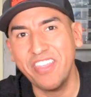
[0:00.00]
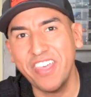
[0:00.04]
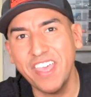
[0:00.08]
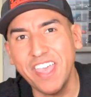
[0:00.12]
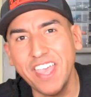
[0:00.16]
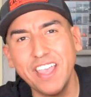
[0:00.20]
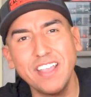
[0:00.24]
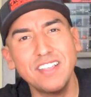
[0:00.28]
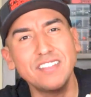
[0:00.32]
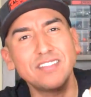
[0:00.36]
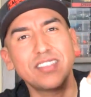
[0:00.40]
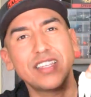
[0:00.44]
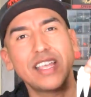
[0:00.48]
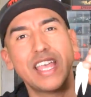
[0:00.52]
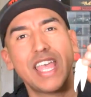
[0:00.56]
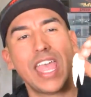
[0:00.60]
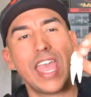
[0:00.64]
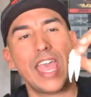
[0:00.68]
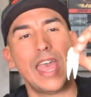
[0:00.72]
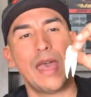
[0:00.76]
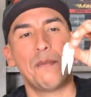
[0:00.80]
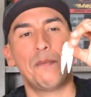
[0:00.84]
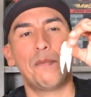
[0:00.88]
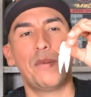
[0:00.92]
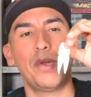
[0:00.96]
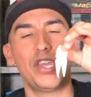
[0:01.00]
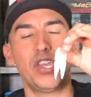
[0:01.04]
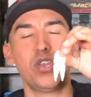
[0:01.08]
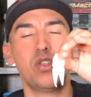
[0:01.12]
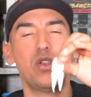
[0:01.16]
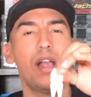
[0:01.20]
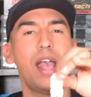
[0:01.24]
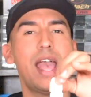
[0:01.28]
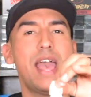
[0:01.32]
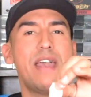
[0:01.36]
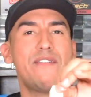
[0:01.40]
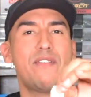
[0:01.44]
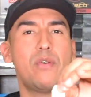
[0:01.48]
this, but you
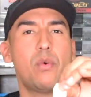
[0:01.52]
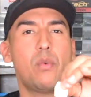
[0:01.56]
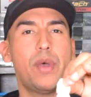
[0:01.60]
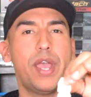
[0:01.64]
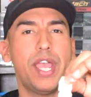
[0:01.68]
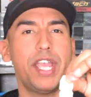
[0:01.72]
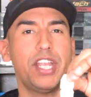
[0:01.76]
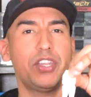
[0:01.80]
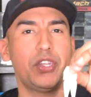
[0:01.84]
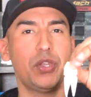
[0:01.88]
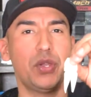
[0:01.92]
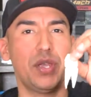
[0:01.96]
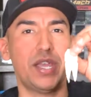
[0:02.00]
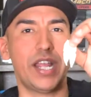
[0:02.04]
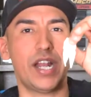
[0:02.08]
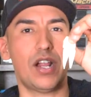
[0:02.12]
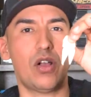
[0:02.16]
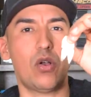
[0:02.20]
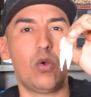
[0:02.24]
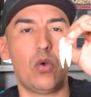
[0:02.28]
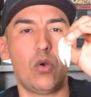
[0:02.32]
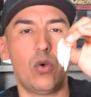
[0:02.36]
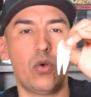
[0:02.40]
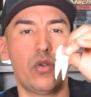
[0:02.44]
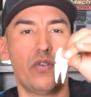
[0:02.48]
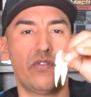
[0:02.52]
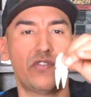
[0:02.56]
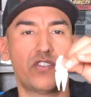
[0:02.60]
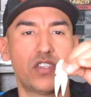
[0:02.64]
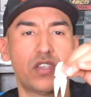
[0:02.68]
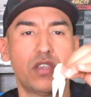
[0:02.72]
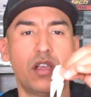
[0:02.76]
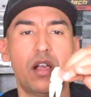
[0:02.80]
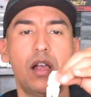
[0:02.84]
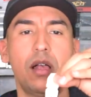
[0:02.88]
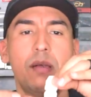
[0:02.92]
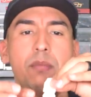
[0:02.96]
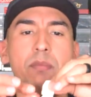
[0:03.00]
don't have a way to get a hold of
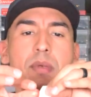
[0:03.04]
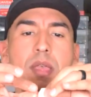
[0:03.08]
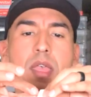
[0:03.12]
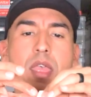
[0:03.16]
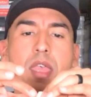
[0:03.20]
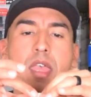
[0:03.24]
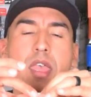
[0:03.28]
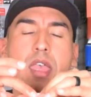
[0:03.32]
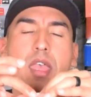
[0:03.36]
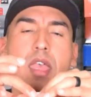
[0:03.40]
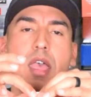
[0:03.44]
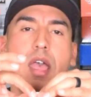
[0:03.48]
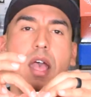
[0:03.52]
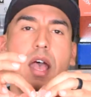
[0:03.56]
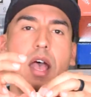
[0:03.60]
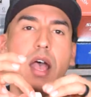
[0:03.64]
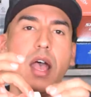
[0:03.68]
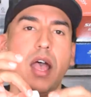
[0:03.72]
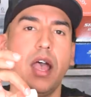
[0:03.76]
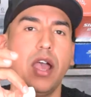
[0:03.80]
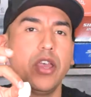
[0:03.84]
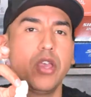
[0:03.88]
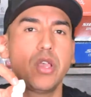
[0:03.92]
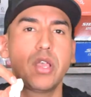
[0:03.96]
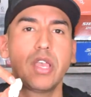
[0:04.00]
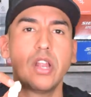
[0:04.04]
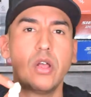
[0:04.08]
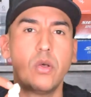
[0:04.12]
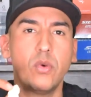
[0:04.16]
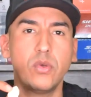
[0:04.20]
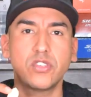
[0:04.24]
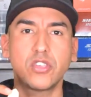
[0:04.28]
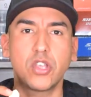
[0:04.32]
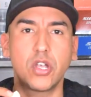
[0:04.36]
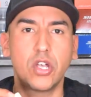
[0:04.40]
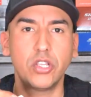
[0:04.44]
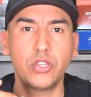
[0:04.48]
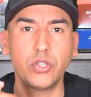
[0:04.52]
some, you can
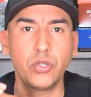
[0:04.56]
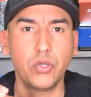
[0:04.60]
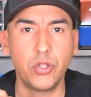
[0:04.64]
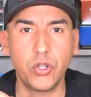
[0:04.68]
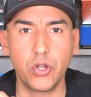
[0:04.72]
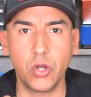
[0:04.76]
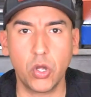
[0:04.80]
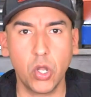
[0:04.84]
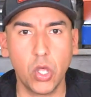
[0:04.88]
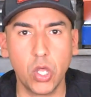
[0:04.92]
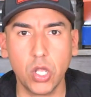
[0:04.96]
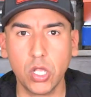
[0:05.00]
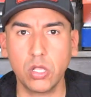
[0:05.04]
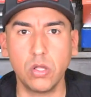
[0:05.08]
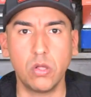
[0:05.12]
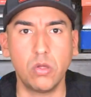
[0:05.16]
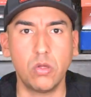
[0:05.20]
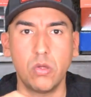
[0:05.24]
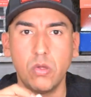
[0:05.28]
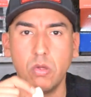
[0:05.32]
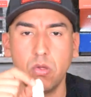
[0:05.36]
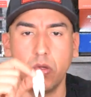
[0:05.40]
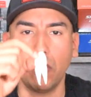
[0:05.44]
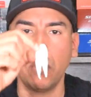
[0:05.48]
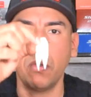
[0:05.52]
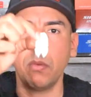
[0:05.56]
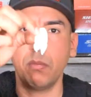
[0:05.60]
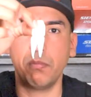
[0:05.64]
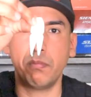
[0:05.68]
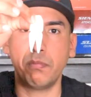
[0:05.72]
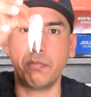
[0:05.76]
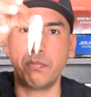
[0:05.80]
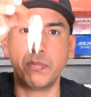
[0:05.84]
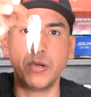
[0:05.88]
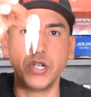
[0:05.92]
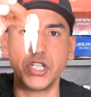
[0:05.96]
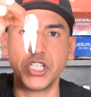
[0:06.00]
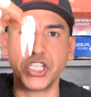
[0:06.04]
always go to your local
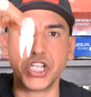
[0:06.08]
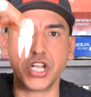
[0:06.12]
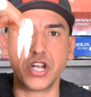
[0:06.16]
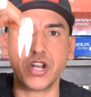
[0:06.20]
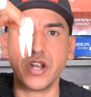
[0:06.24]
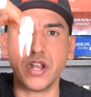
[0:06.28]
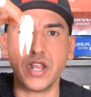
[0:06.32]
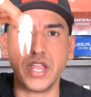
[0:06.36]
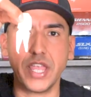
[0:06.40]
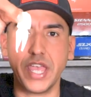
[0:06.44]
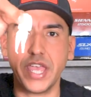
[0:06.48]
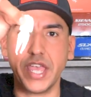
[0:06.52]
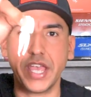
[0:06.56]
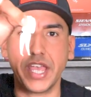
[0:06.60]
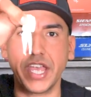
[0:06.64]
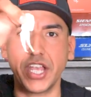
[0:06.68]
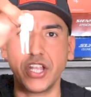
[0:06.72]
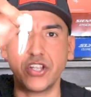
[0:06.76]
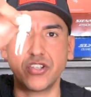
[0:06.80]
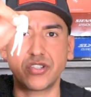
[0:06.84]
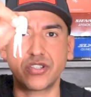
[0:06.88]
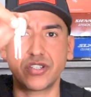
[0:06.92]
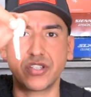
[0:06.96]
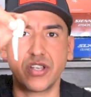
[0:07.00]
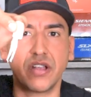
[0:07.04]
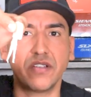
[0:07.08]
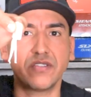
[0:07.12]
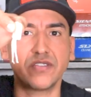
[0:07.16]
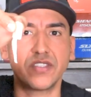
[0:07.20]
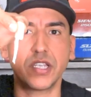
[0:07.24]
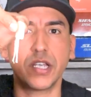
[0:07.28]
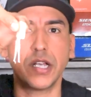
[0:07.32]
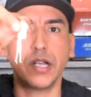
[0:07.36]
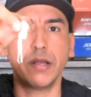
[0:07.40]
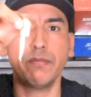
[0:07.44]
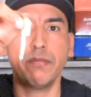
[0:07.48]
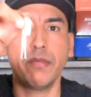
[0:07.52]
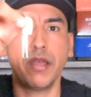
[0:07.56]
butcher and get yourself
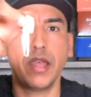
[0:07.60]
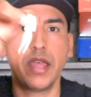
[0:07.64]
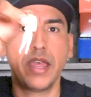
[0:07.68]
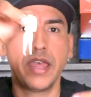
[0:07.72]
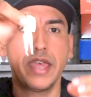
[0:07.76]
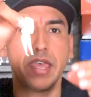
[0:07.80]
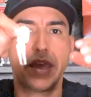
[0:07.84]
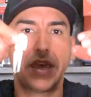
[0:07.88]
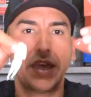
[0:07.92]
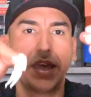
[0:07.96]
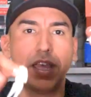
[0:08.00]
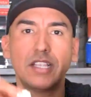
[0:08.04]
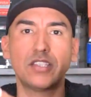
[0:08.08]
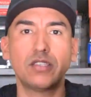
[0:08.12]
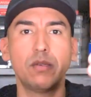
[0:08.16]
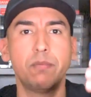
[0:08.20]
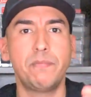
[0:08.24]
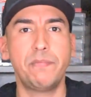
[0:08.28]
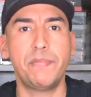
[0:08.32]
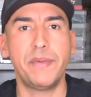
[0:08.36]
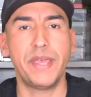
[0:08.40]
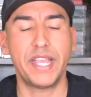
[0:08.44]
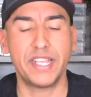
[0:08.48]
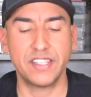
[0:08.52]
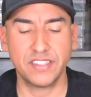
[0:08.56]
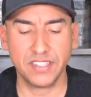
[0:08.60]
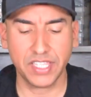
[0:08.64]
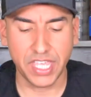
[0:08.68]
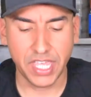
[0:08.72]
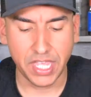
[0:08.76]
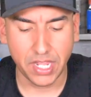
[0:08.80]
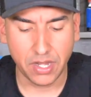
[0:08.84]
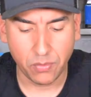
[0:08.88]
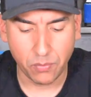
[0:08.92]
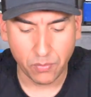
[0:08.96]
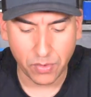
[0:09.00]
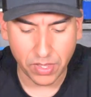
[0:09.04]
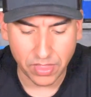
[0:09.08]
some. Get some pig
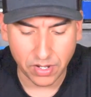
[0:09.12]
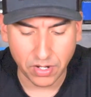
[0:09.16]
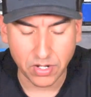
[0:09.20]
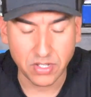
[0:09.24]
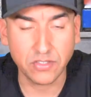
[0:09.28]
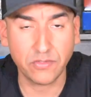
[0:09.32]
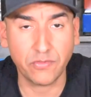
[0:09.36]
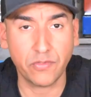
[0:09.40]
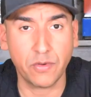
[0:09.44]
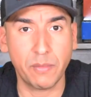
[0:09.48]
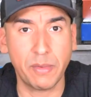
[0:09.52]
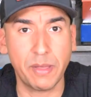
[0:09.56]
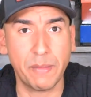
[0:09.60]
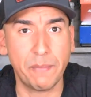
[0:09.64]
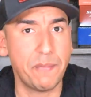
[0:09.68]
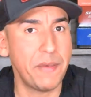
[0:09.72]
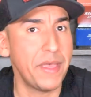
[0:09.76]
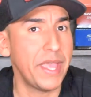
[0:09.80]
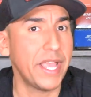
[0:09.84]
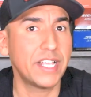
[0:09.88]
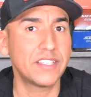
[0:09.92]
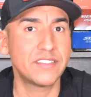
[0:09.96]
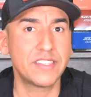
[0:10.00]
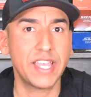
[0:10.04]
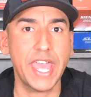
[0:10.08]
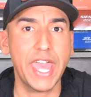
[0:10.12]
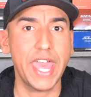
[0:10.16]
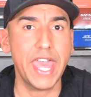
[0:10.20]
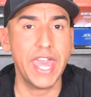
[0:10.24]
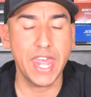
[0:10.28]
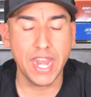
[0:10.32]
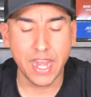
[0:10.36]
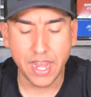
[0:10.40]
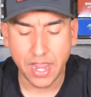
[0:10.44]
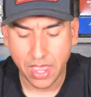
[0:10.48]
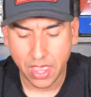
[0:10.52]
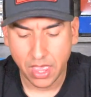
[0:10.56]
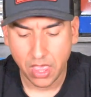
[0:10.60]
skin, whether it's from a pig's
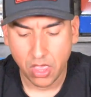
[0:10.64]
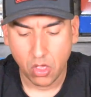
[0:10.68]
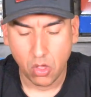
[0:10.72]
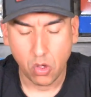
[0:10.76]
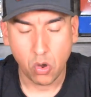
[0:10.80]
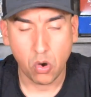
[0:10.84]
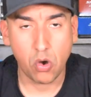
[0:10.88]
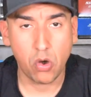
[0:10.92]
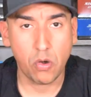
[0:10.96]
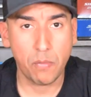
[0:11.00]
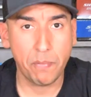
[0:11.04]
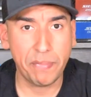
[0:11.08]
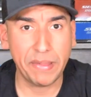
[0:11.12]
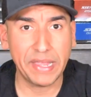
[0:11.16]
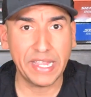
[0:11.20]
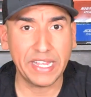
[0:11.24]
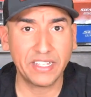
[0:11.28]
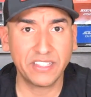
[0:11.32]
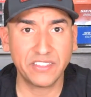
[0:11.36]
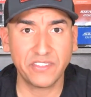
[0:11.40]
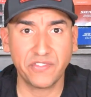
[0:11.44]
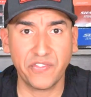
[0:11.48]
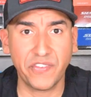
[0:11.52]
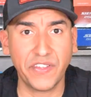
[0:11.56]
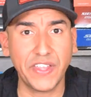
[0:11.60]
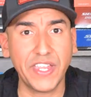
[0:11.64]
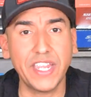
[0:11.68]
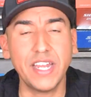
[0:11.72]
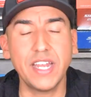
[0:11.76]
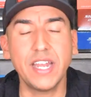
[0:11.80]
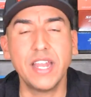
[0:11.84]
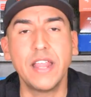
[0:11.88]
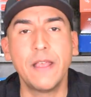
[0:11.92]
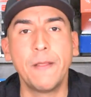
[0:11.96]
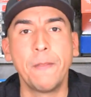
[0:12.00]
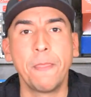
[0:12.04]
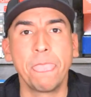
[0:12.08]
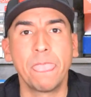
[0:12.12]
head or pig's feet,
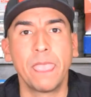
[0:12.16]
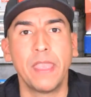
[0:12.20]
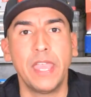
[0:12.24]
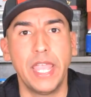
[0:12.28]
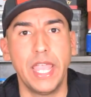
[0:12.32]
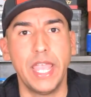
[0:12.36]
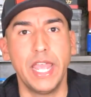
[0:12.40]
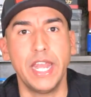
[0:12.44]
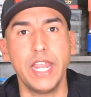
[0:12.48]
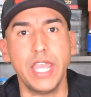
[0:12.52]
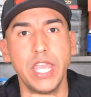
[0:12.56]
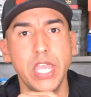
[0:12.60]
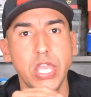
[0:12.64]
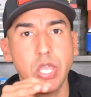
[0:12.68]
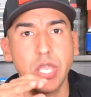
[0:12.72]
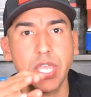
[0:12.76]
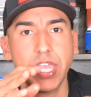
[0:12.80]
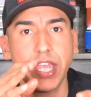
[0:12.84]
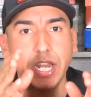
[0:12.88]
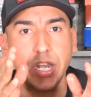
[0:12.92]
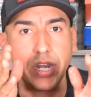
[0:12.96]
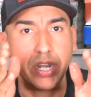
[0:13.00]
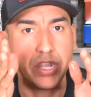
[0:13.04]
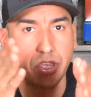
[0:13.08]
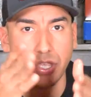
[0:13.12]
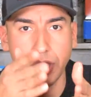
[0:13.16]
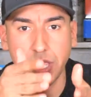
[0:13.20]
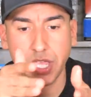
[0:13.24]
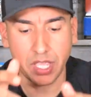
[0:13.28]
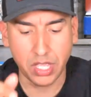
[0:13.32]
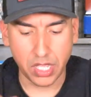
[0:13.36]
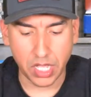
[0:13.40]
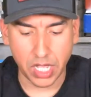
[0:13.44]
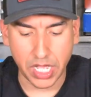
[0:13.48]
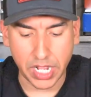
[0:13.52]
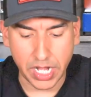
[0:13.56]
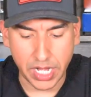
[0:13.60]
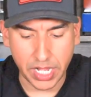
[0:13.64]
and then you can
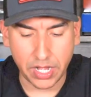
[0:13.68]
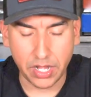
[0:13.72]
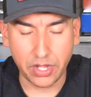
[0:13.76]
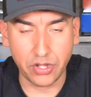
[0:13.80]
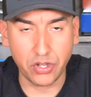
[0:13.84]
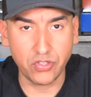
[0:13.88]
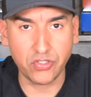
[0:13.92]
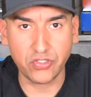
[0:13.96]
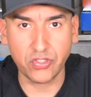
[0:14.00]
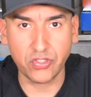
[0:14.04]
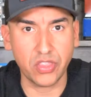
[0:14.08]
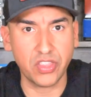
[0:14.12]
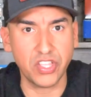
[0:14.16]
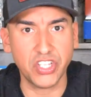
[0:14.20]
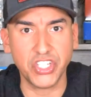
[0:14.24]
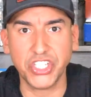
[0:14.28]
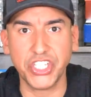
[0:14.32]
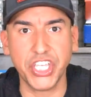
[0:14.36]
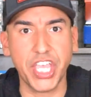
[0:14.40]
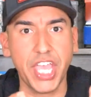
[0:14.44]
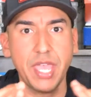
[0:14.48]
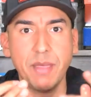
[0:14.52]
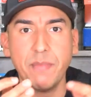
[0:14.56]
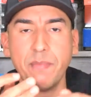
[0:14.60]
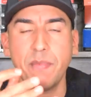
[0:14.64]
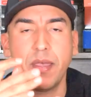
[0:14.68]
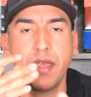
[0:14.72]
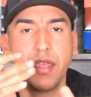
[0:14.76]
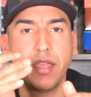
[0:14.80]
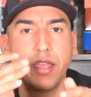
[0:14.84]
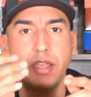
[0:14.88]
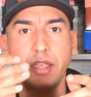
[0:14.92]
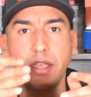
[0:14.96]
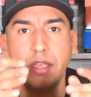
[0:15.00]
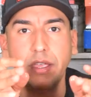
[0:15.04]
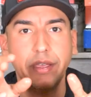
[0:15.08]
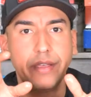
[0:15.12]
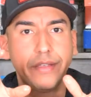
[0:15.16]
cut it. You the shape,
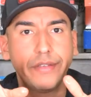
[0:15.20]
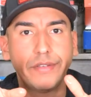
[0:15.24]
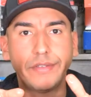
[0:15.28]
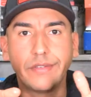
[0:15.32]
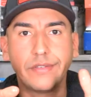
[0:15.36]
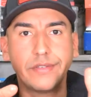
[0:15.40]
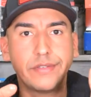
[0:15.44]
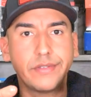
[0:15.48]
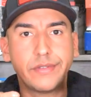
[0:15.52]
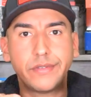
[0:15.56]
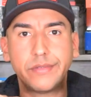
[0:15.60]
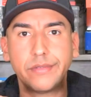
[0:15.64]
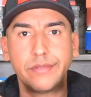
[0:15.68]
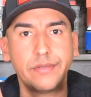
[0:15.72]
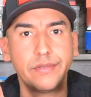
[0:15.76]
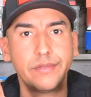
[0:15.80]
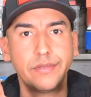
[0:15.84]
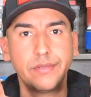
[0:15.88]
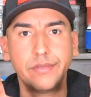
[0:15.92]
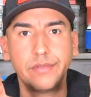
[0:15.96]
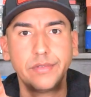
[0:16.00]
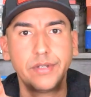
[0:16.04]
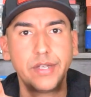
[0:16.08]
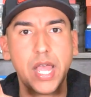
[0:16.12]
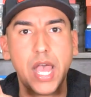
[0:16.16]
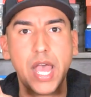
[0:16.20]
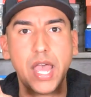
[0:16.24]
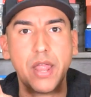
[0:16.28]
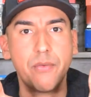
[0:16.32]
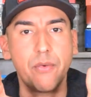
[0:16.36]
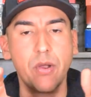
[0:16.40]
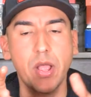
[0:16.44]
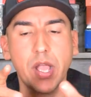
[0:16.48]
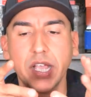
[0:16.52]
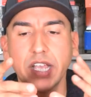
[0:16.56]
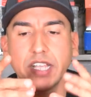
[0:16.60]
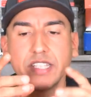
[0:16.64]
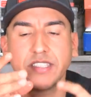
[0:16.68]
not
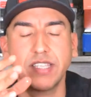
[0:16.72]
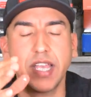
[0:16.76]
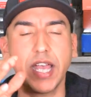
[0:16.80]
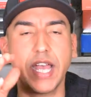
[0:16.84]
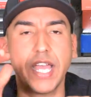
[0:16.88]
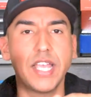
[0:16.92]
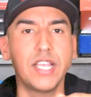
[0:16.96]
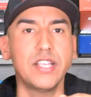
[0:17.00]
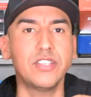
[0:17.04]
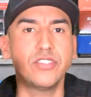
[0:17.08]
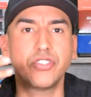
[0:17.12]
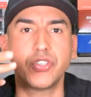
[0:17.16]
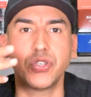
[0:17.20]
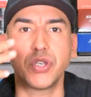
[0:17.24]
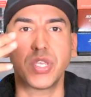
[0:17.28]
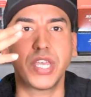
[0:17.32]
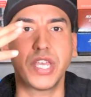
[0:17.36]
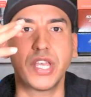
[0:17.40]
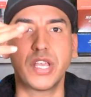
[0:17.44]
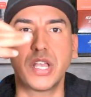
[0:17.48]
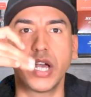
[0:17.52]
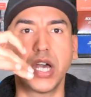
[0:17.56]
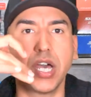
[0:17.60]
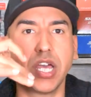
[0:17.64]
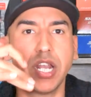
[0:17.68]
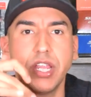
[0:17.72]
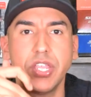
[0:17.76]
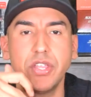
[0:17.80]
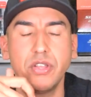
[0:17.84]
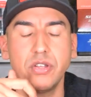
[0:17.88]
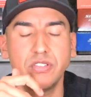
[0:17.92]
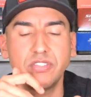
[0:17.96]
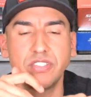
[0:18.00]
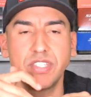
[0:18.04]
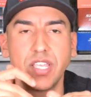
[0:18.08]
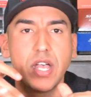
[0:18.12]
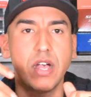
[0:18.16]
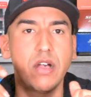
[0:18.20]
rocket science. You can cut it
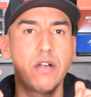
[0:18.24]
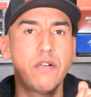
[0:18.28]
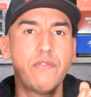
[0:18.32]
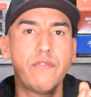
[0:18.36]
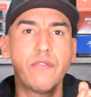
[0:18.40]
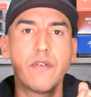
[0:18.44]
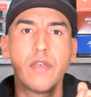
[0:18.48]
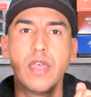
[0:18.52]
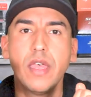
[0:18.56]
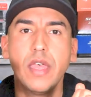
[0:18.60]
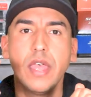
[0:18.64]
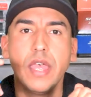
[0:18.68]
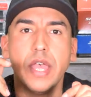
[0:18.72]
yourself.